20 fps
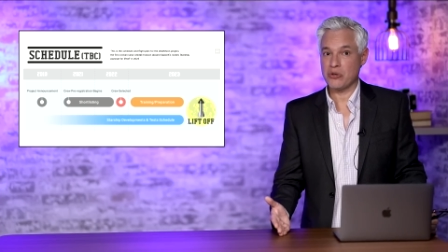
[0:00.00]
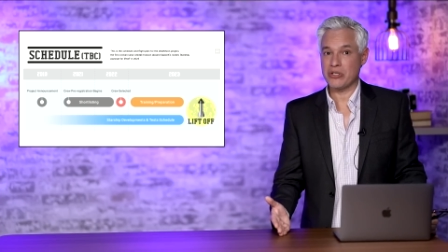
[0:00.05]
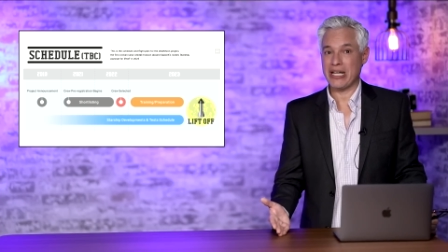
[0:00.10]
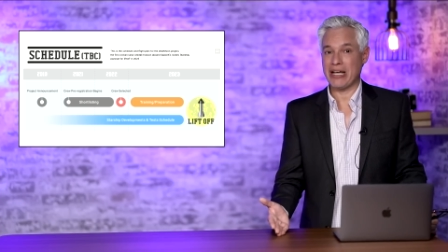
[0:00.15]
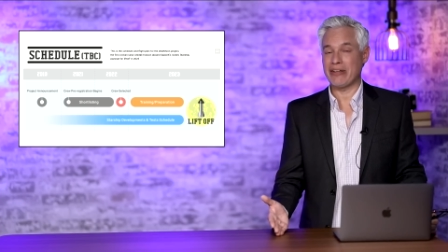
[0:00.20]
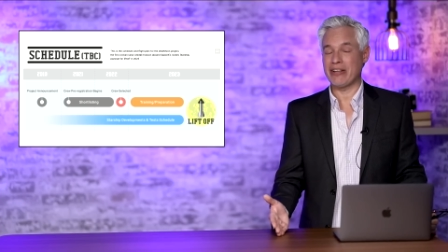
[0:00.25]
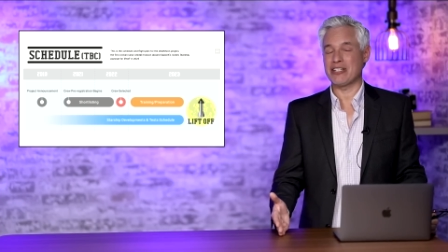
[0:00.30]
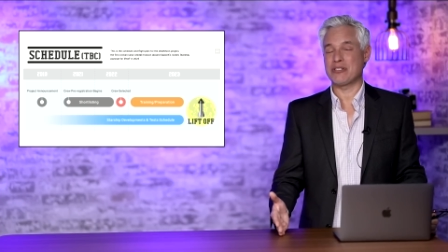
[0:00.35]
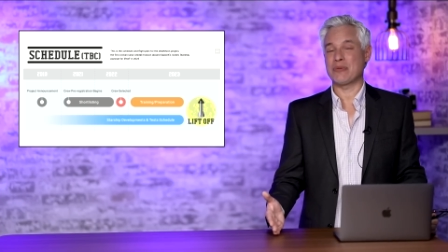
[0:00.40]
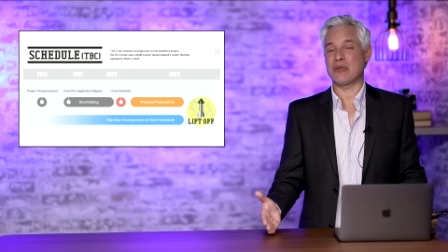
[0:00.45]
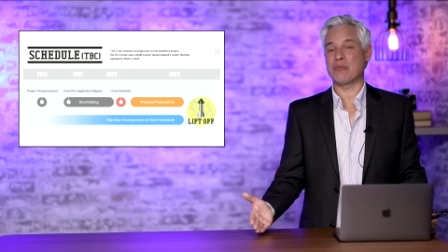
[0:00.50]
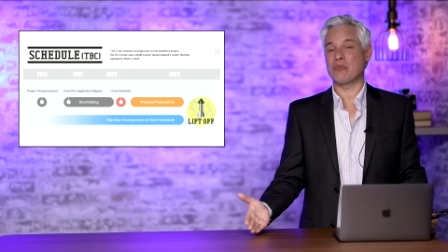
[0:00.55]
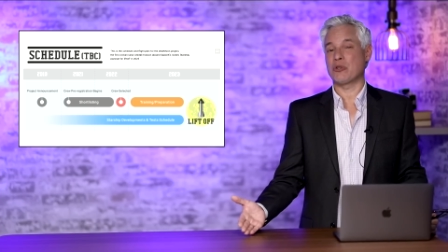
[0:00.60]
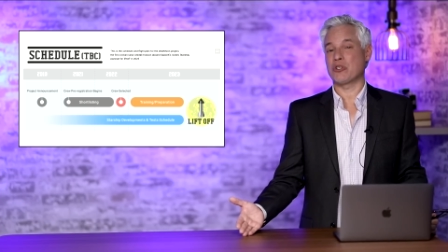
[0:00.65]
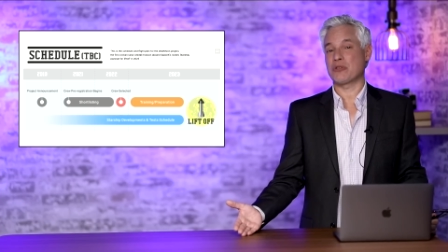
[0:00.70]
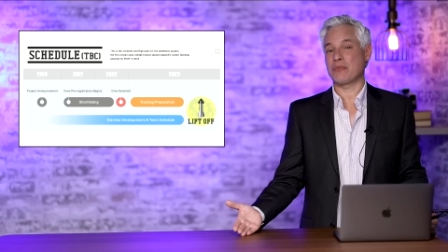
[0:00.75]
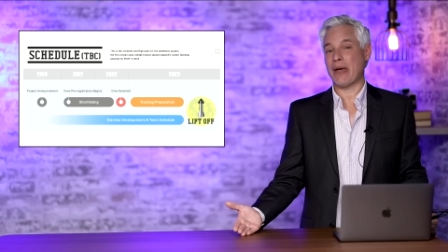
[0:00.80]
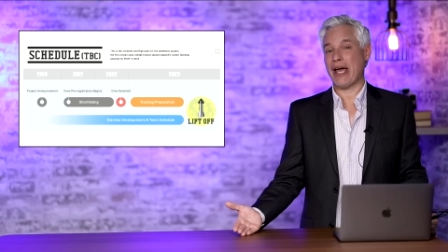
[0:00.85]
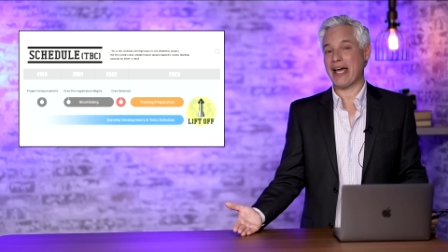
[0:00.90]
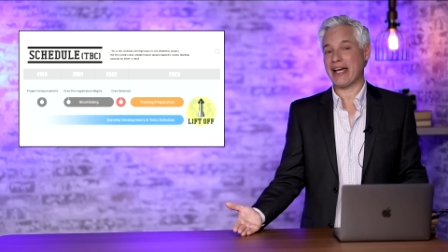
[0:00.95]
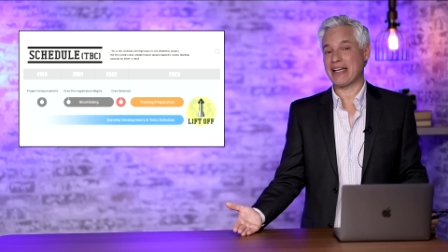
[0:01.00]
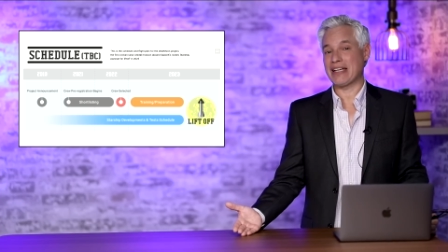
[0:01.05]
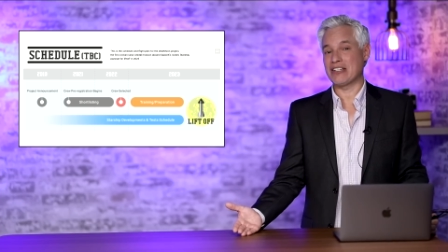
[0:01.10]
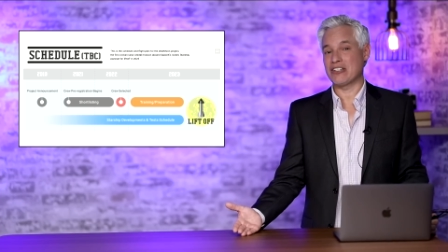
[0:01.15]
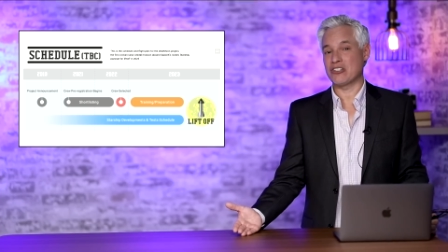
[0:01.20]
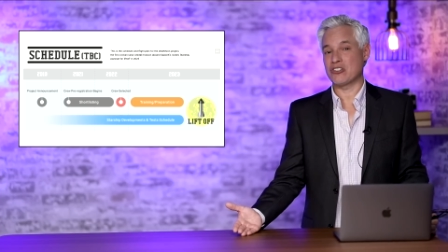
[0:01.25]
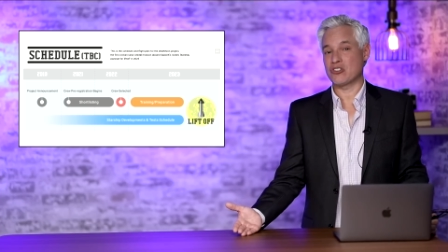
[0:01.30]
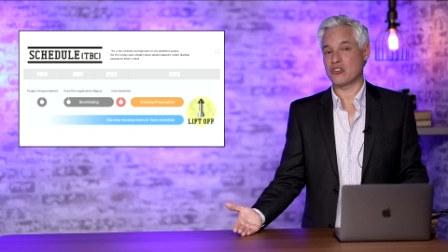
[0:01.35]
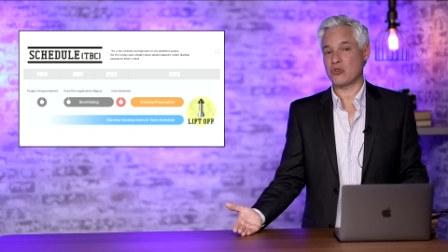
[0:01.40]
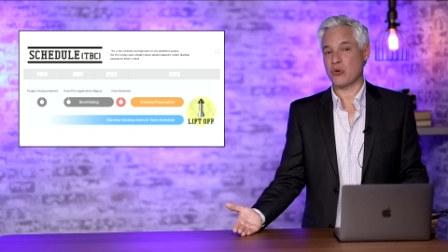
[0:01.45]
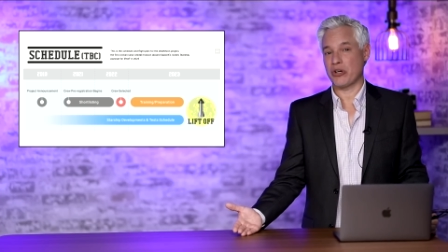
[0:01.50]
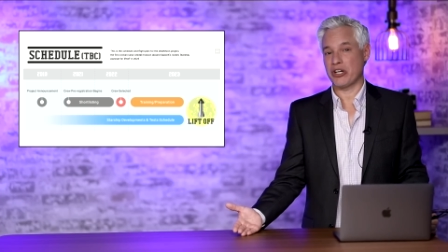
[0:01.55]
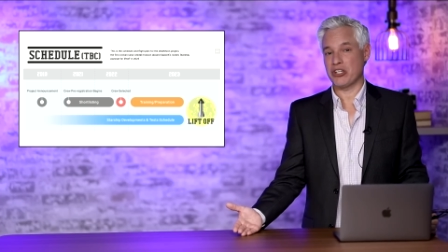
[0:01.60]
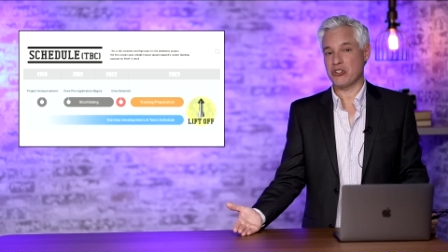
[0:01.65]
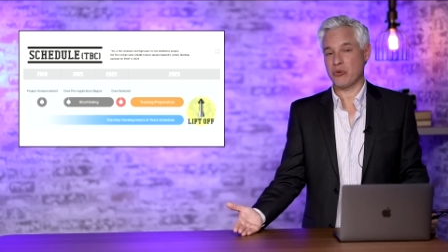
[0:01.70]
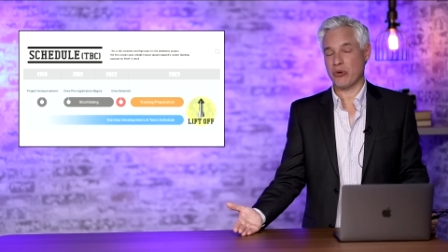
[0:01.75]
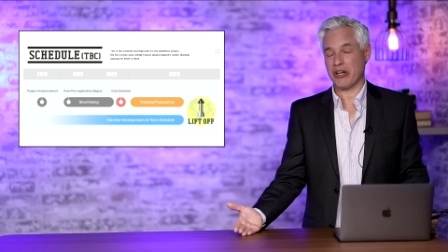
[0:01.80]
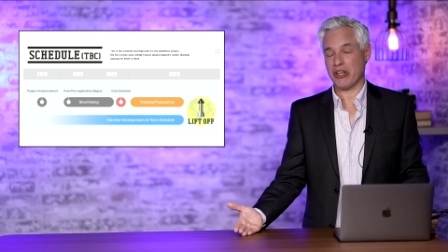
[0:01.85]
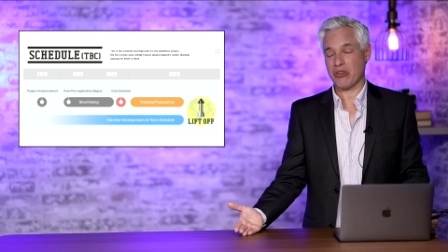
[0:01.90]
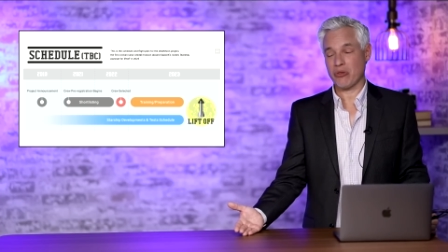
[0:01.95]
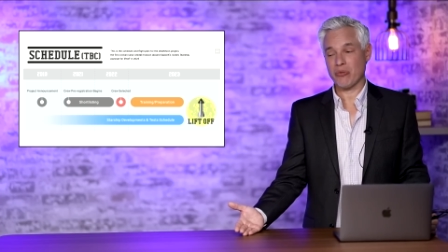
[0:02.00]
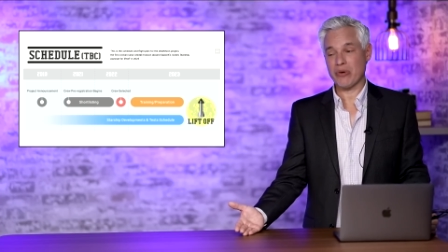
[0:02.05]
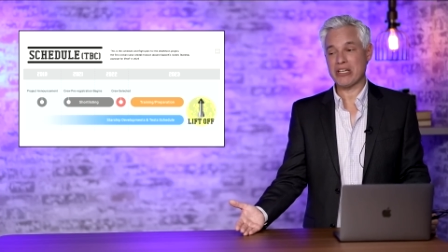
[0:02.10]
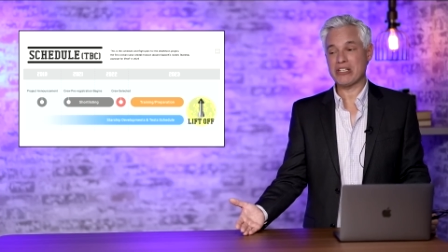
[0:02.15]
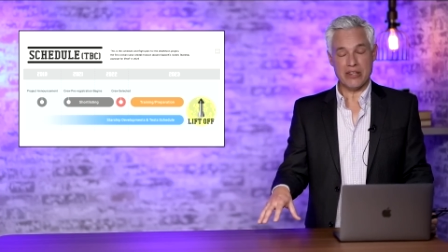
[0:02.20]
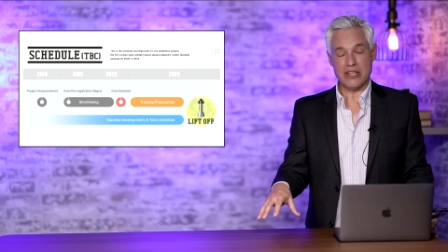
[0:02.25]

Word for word: and now that's been pushed back into 2023.